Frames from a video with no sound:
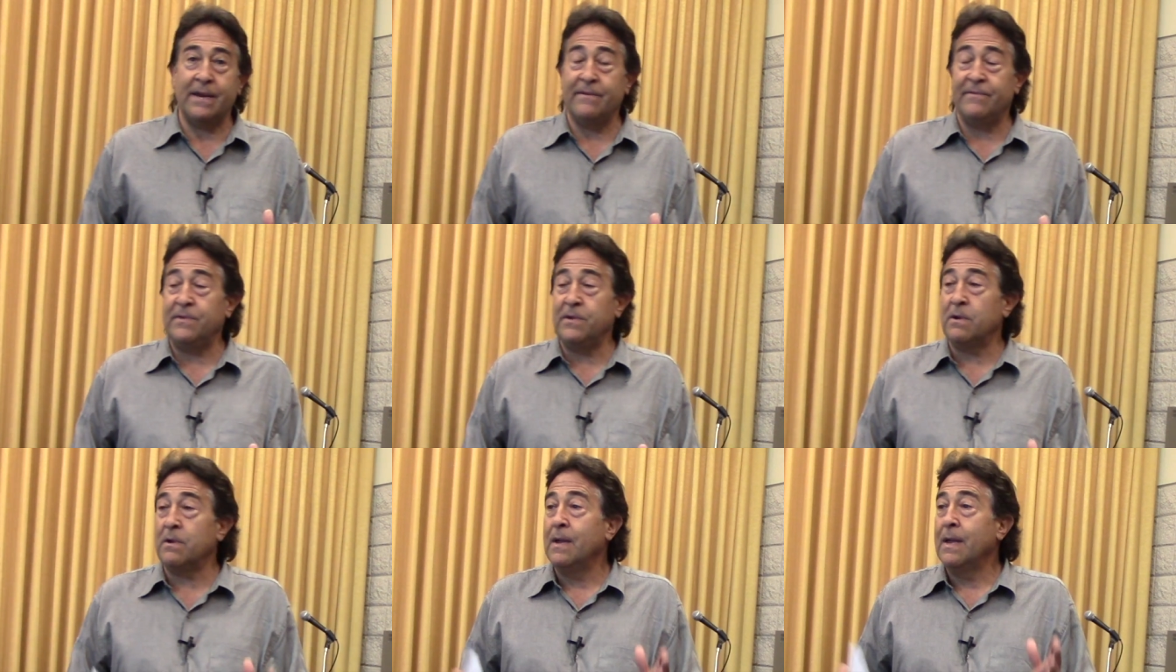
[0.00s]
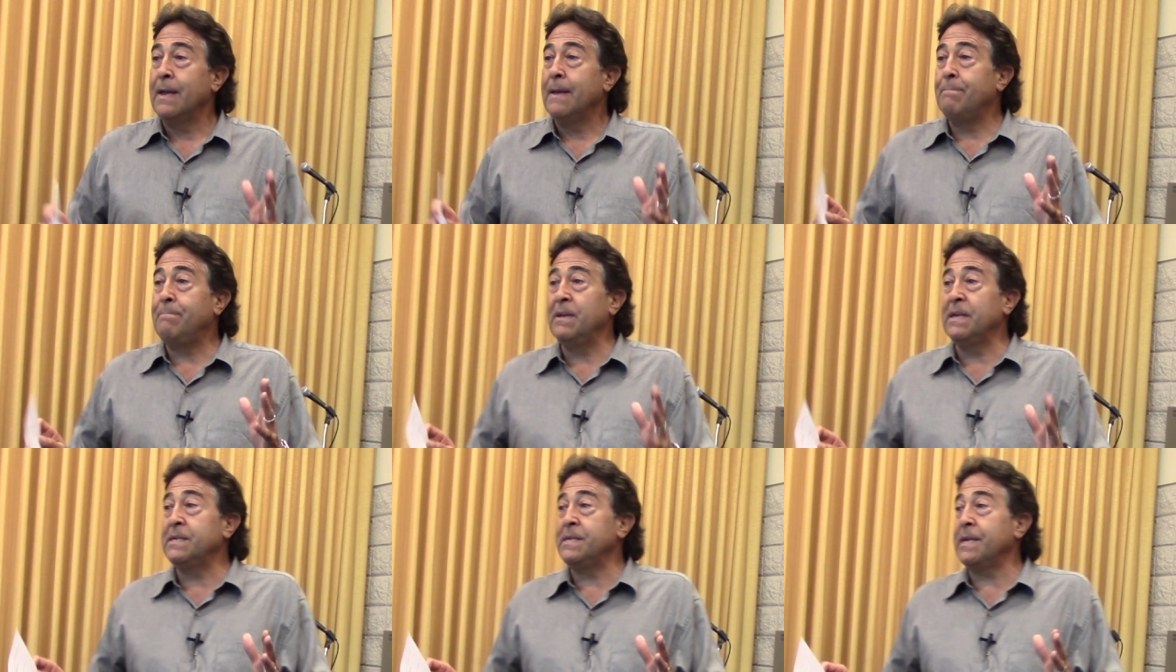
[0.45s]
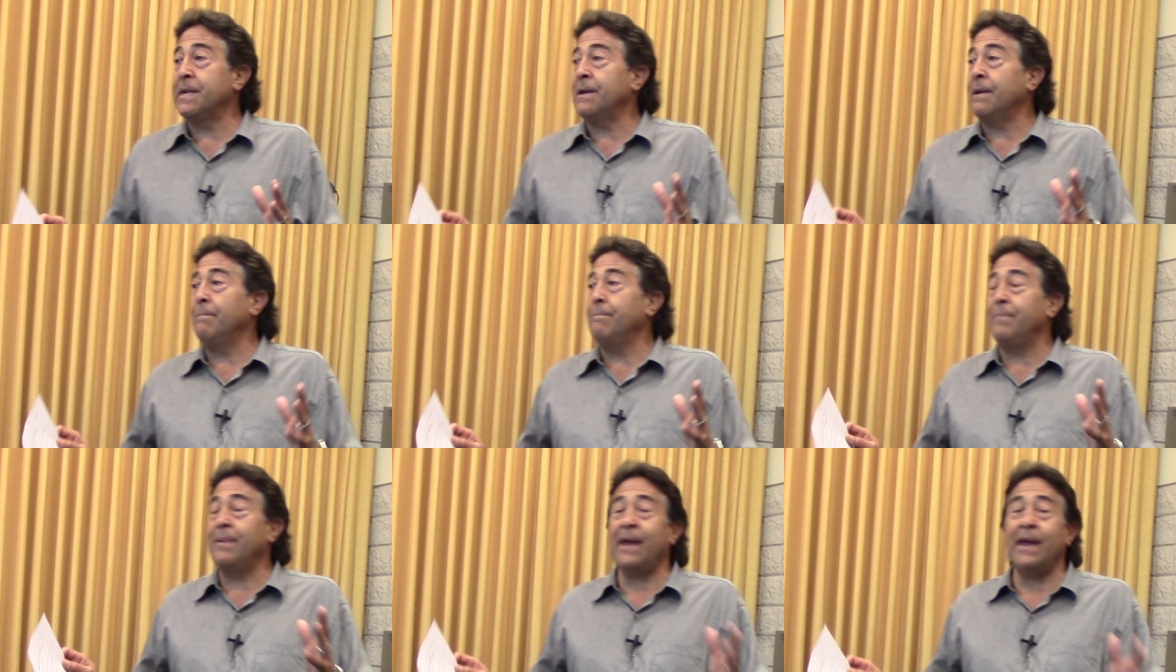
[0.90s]
If you're busy
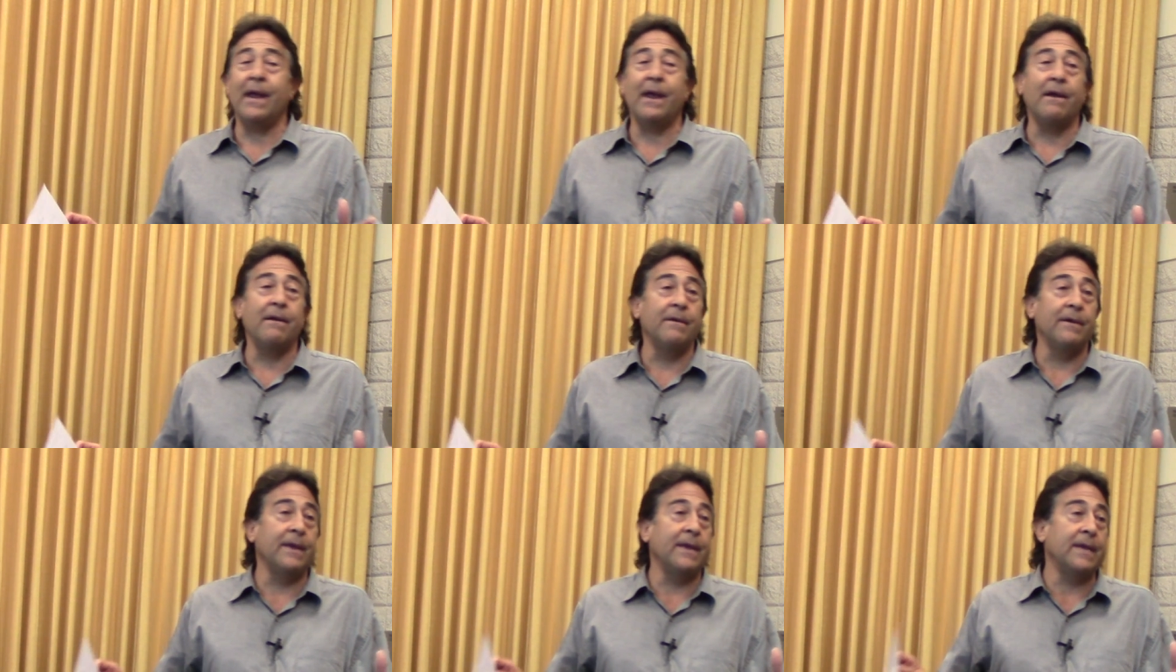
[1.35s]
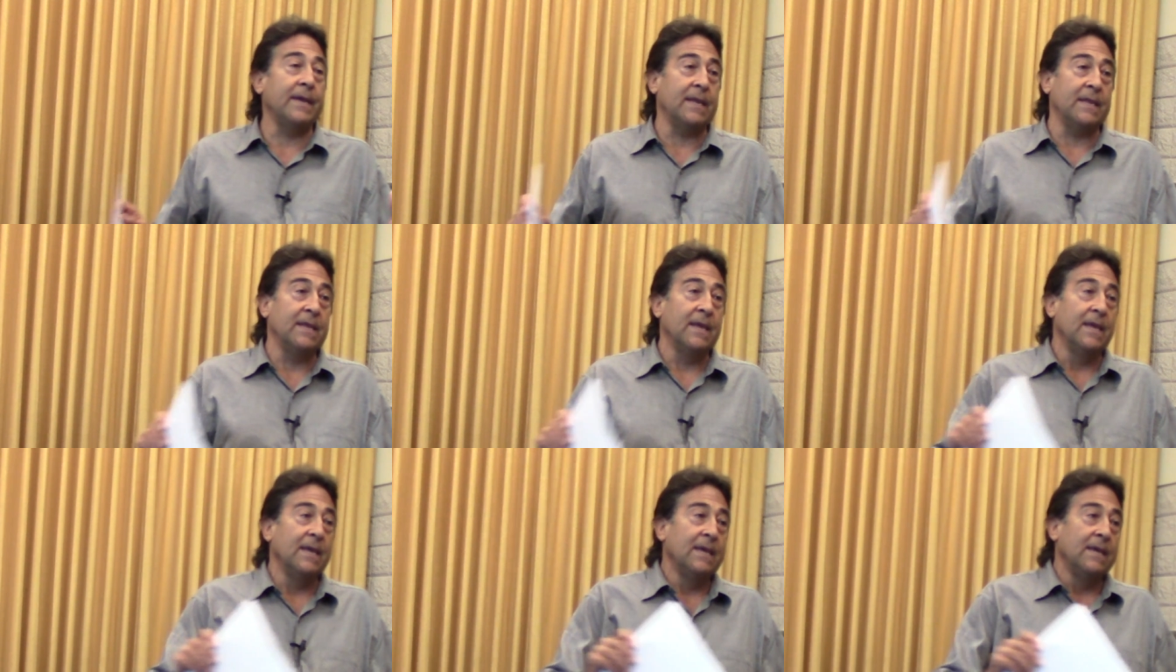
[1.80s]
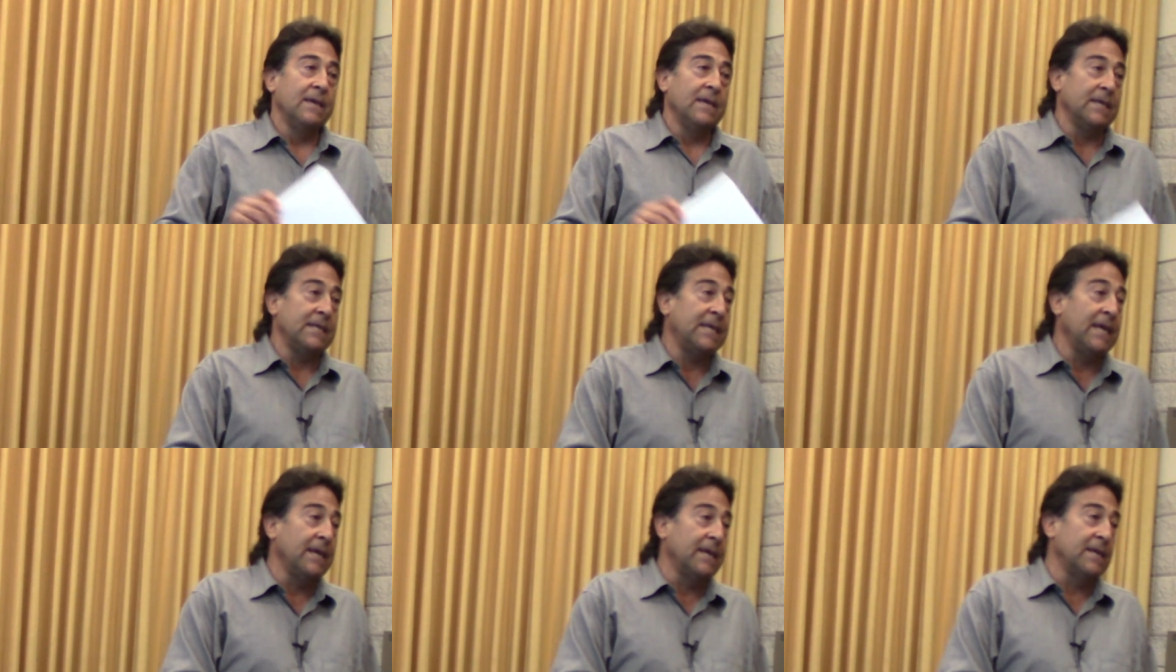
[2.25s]
comparing and
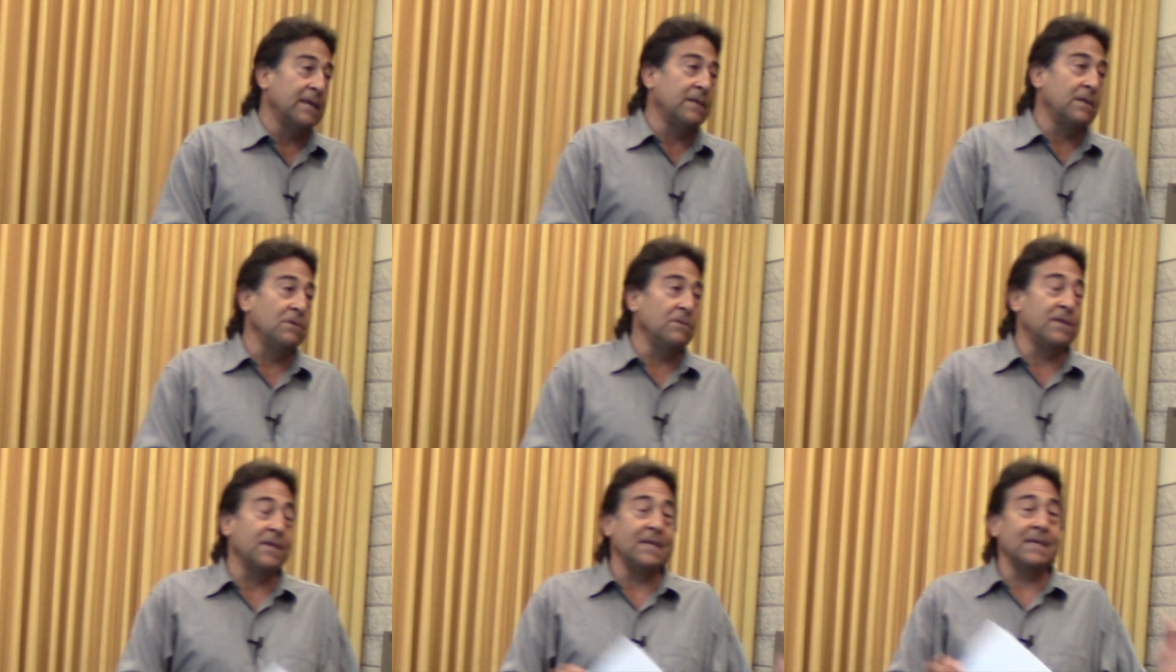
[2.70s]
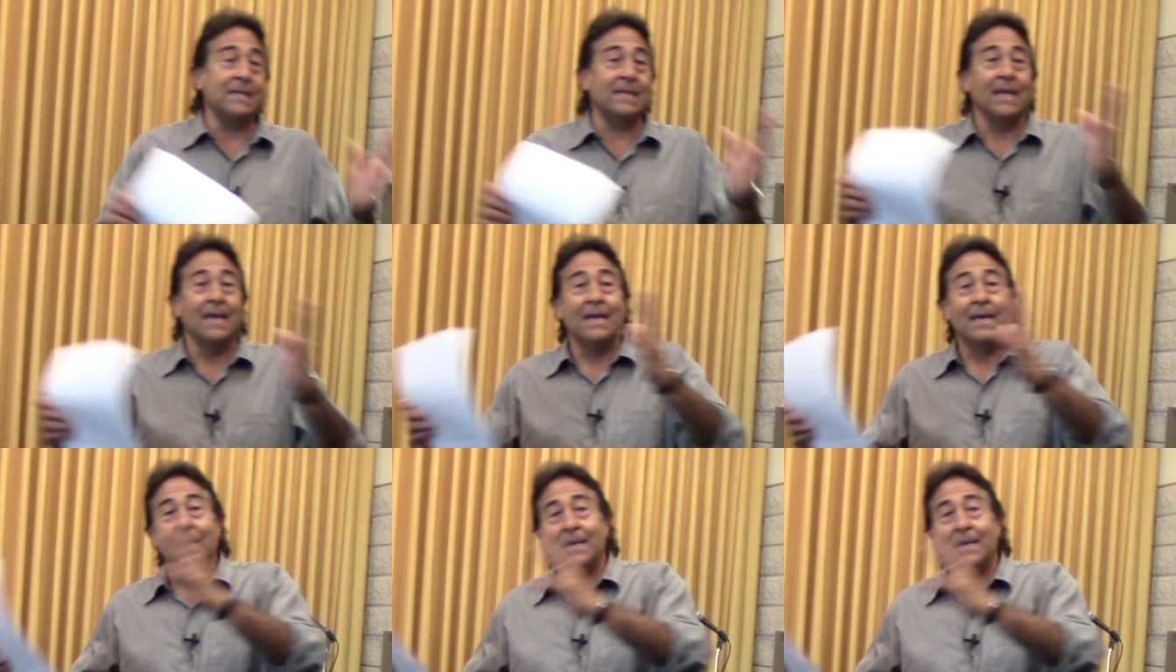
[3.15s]
is he going to do this?